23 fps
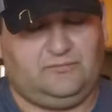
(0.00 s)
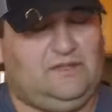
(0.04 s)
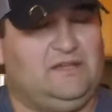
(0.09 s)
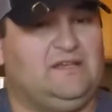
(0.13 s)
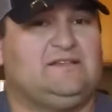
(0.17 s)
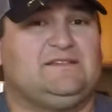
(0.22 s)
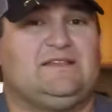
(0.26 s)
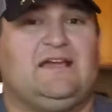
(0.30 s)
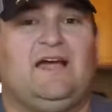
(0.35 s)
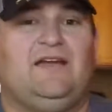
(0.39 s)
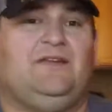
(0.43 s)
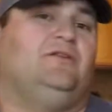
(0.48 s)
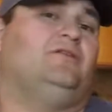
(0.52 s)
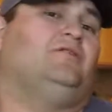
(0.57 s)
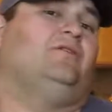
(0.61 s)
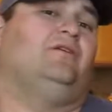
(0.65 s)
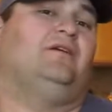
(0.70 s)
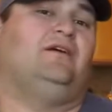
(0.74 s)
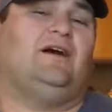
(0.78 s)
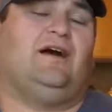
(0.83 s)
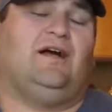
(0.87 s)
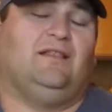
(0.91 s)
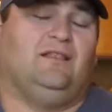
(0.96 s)
Because I
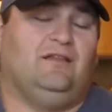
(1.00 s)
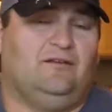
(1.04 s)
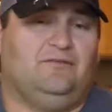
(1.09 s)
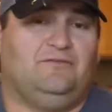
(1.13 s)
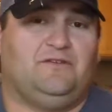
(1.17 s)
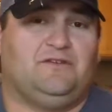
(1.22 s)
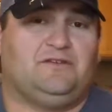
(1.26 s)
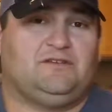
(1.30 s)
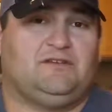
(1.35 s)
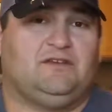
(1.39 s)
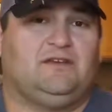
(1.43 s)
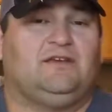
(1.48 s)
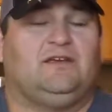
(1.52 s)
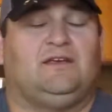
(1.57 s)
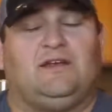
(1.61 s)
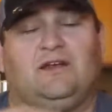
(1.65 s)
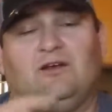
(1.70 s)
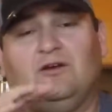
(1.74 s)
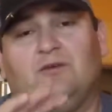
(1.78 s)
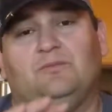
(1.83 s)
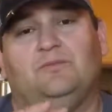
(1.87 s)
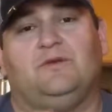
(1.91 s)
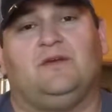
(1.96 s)
know I love fishing, and
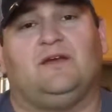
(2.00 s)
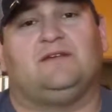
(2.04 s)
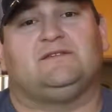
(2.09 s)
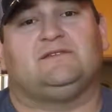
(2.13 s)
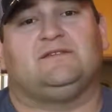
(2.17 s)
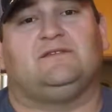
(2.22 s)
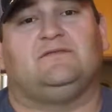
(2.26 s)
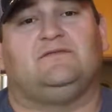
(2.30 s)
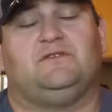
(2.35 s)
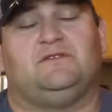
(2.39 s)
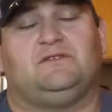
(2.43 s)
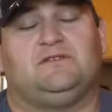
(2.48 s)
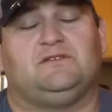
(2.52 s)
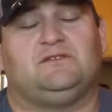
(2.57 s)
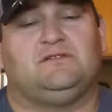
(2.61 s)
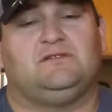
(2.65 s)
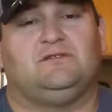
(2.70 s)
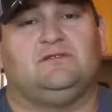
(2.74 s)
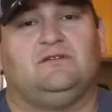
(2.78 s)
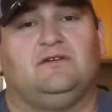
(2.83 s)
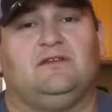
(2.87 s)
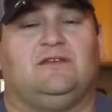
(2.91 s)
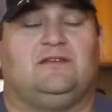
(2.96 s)
I hope you guys like fishing
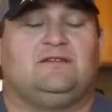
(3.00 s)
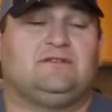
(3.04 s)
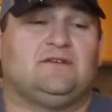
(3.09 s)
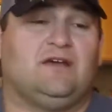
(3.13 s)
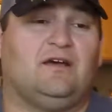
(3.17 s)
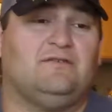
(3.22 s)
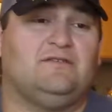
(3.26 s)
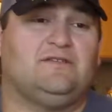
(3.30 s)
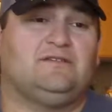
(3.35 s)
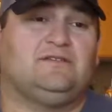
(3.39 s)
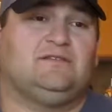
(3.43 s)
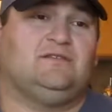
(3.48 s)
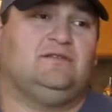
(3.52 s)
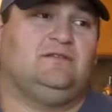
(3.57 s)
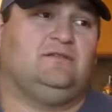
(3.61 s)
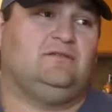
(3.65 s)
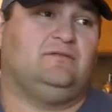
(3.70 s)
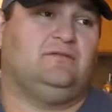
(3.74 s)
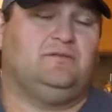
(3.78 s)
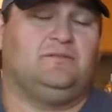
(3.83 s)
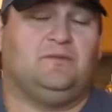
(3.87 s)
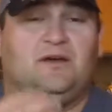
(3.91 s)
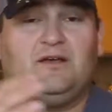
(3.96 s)
too. And it's
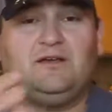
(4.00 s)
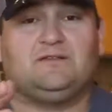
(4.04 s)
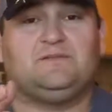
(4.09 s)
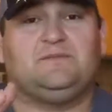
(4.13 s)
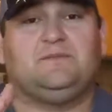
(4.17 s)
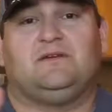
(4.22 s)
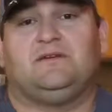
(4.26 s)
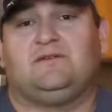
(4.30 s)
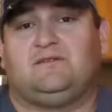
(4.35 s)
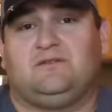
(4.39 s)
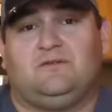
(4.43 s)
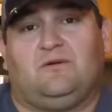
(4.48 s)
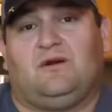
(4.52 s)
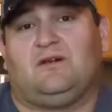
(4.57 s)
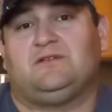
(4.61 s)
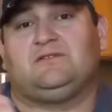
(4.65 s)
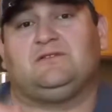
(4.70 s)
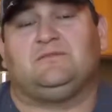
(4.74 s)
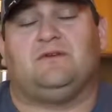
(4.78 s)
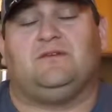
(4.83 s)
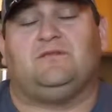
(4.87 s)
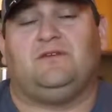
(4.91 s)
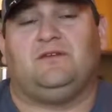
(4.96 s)
obviously, you must, because you're
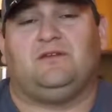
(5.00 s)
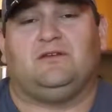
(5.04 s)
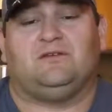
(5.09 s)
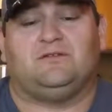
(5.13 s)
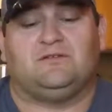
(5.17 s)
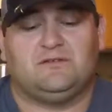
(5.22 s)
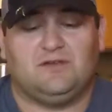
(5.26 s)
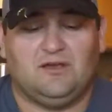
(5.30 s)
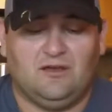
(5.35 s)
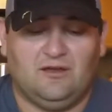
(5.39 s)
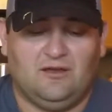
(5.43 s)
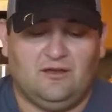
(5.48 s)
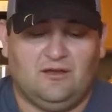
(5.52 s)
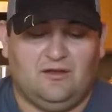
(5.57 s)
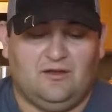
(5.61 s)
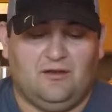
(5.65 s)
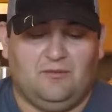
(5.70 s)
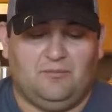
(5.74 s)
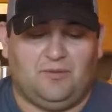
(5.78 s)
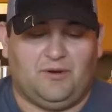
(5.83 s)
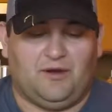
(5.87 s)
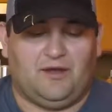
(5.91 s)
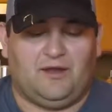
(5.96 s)
watching my videos.
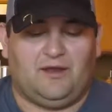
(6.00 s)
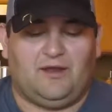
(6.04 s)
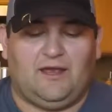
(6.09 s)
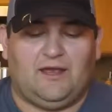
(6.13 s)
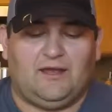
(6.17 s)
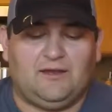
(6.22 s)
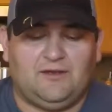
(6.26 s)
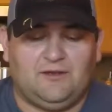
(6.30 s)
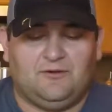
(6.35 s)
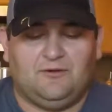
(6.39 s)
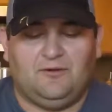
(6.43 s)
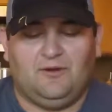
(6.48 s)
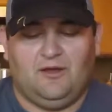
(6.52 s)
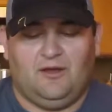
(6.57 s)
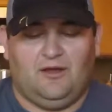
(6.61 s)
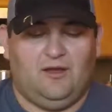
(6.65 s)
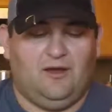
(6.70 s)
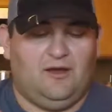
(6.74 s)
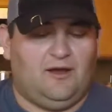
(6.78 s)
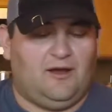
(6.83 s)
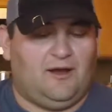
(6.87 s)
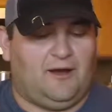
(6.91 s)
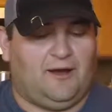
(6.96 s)
But anywho,
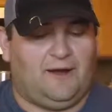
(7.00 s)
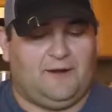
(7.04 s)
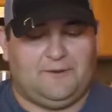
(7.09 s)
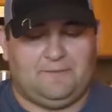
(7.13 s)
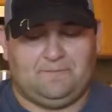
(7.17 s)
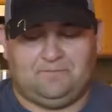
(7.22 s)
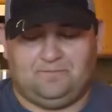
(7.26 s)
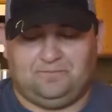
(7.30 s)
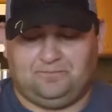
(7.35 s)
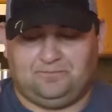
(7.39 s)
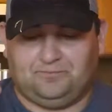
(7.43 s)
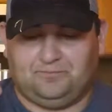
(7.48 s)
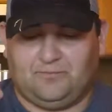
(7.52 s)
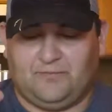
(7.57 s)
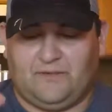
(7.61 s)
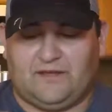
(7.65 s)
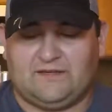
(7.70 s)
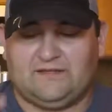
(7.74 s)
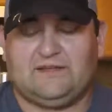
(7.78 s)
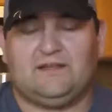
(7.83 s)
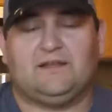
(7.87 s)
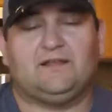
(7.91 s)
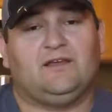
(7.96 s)

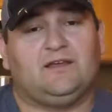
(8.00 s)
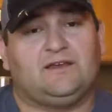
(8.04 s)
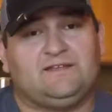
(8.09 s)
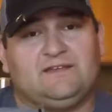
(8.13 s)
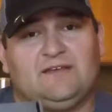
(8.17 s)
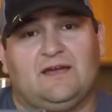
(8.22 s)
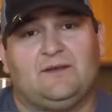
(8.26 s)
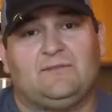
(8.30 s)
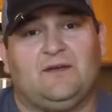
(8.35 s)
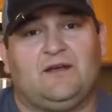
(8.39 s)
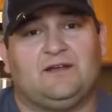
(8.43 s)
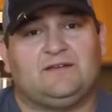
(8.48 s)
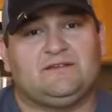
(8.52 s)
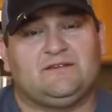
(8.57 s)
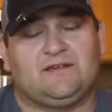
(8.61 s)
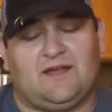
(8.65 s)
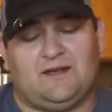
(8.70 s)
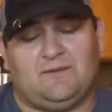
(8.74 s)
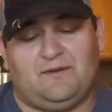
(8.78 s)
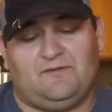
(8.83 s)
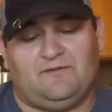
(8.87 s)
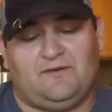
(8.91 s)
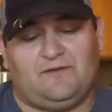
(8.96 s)
like I said, Lucky Tackle box is
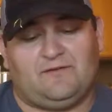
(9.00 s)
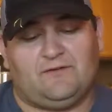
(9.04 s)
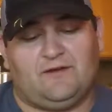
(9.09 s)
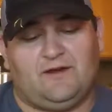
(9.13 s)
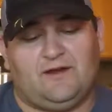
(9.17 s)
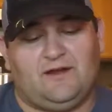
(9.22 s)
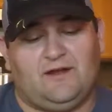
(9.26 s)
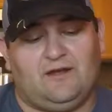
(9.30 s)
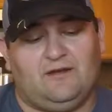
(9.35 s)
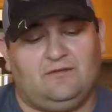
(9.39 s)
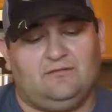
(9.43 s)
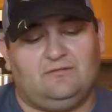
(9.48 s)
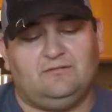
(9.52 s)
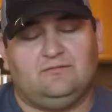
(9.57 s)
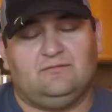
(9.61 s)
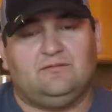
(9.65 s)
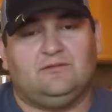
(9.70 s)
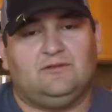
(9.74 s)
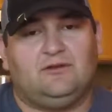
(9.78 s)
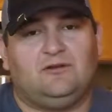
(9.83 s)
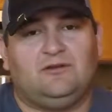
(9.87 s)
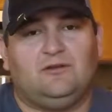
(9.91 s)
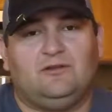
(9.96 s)
kind of my favorite right now.
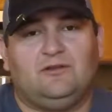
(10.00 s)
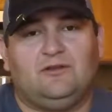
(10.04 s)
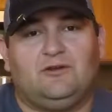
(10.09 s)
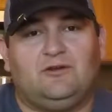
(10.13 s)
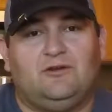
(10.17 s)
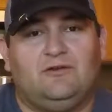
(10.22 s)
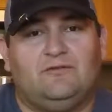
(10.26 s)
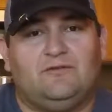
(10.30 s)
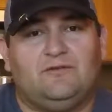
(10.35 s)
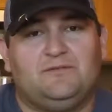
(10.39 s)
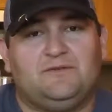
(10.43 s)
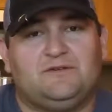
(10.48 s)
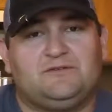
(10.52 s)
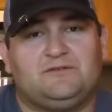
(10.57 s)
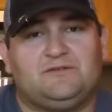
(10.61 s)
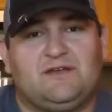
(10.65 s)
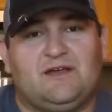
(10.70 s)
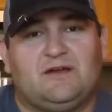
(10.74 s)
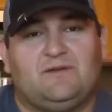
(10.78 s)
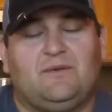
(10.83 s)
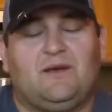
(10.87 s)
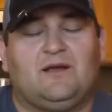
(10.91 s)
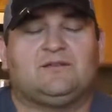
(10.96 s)
A little over the Mystery
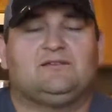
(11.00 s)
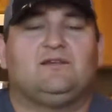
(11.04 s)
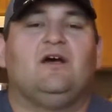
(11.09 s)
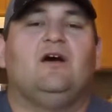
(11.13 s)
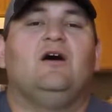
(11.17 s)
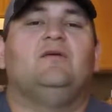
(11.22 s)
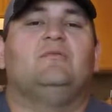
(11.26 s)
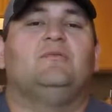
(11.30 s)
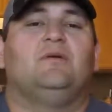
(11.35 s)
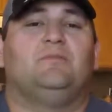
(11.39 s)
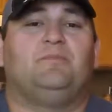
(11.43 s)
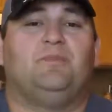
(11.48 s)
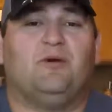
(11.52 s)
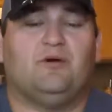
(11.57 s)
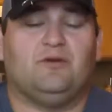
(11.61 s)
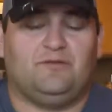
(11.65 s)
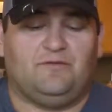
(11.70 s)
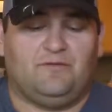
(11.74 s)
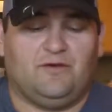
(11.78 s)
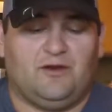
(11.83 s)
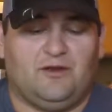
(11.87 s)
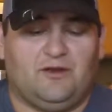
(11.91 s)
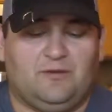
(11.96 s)
Tackle box. But
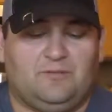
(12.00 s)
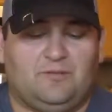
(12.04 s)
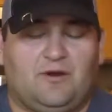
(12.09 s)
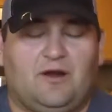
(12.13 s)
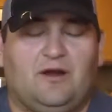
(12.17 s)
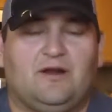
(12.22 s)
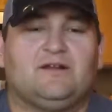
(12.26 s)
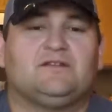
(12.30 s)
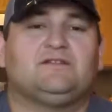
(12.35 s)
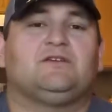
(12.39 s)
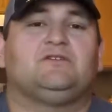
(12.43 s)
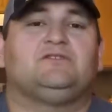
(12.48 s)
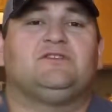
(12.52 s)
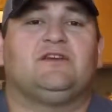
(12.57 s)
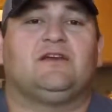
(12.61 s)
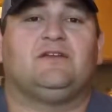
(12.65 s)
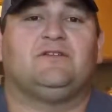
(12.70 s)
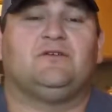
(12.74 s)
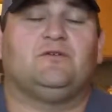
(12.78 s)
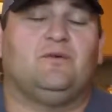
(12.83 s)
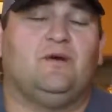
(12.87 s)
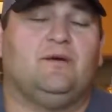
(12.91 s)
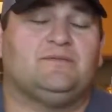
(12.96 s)
both very good products. Go check
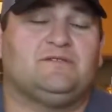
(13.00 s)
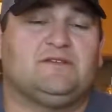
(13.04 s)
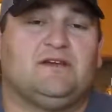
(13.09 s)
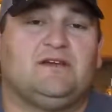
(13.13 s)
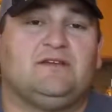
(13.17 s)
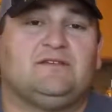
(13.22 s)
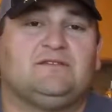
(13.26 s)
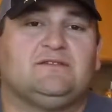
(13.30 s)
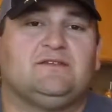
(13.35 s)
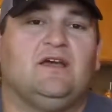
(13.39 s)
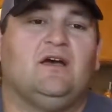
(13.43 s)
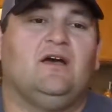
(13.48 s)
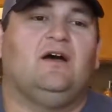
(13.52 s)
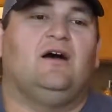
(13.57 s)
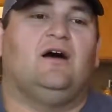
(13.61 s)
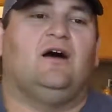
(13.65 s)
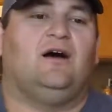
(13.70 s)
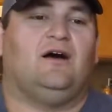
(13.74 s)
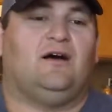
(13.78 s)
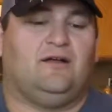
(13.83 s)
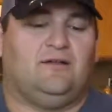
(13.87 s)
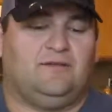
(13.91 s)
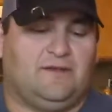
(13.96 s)
out their websites.
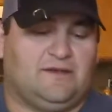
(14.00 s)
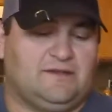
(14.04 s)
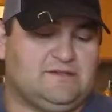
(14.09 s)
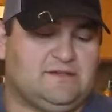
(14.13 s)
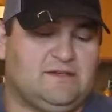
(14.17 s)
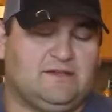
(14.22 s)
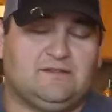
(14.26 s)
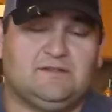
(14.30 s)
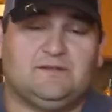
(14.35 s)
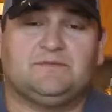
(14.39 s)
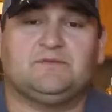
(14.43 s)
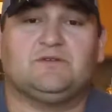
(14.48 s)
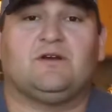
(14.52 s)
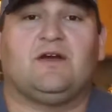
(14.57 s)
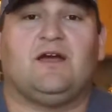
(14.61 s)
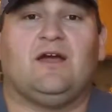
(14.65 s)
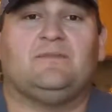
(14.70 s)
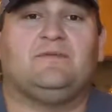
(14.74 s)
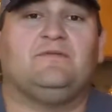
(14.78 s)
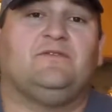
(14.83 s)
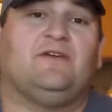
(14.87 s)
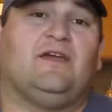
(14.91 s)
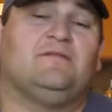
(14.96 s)
Like I said,
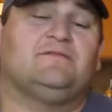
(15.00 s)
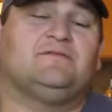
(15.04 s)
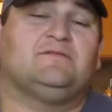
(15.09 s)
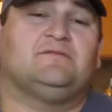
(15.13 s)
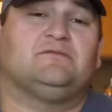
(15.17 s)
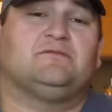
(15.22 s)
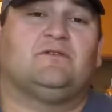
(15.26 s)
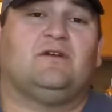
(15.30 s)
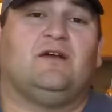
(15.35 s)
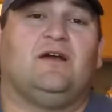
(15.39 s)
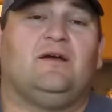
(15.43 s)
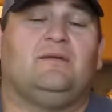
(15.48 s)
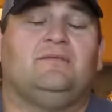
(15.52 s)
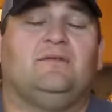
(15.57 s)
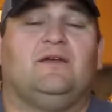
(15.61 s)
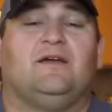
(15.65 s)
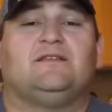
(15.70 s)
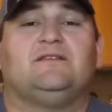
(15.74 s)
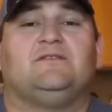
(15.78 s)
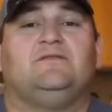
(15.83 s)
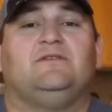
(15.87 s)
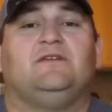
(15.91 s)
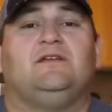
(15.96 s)
subscribe if you haven't subscribed.
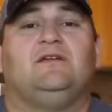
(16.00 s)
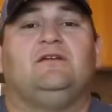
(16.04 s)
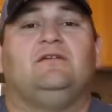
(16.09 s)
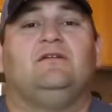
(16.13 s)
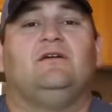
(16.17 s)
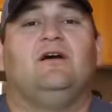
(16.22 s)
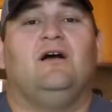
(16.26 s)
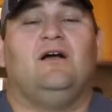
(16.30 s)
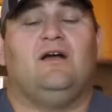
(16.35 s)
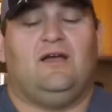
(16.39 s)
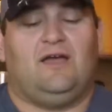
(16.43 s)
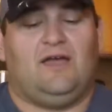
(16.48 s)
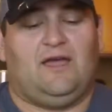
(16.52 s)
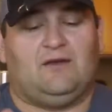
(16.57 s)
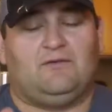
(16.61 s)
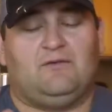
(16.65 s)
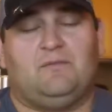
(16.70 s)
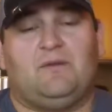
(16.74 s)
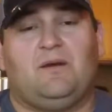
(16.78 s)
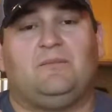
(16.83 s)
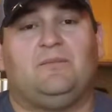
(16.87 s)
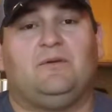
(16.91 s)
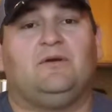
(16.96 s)
Like the video. And
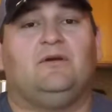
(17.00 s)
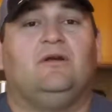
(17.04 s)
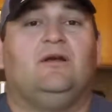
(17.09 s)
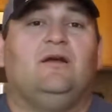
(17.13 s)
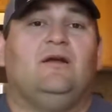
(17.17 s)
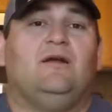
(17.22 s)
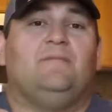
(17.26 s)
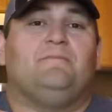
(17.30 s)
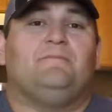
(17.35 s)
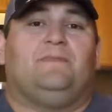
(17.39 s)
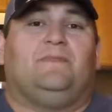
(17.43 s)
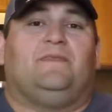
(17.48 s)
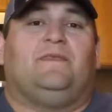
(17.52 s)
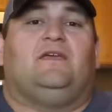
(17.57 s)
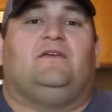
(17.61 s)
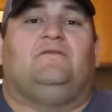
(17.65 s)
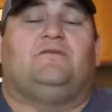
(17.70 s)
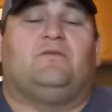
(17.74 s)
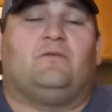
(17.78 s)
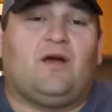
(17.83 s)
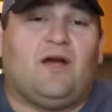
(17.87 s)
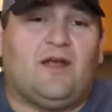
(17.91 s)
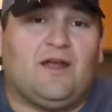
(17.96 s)
remember,
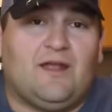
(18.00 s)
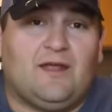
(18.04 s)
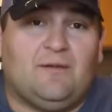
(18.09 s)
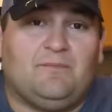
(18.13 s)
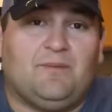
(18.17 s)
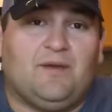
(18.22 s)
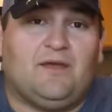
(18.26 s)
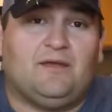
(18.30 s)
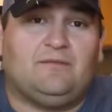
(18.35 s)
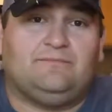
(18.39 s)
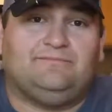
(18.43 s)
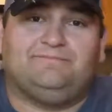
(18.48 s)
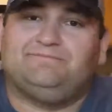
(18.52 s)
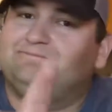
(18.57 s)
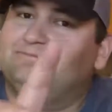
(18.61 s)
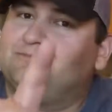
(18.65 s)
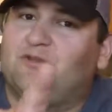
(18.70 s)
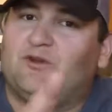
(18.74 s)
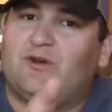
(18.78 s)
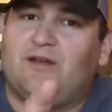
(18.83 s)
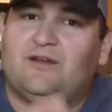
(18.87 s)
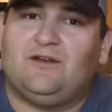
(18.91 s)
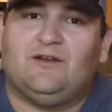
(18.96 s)
if your rod ain't bent,
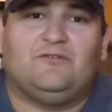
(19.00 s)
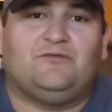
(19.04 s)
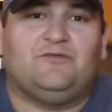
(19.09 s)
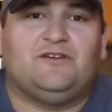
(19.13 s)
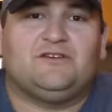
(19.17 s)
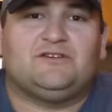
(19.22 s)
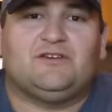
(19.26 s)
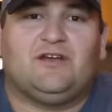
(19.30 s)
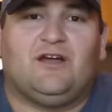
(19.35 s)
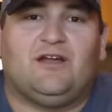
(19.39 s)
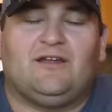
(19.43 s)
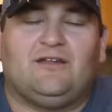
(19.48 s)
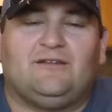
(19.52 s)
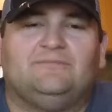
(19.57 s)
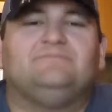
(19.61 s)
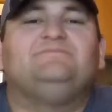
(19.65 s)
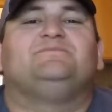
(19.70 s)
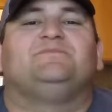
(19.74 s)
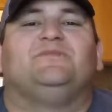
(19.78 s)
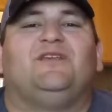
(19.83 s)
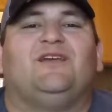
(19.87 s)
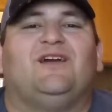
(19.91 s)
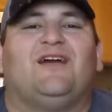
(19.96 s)
there ain't no fish on
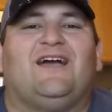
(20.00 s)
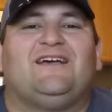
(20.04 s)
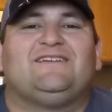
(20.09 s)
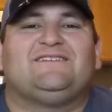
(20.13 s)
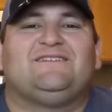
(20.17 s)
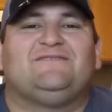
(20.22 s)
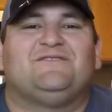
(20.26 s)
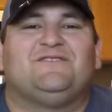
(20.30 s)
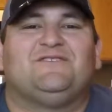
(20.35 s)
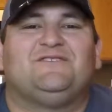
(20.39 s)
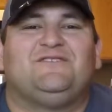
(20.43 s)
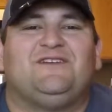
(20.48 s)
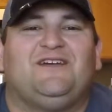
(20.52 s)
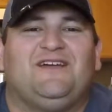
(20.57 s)
it. You guys have a good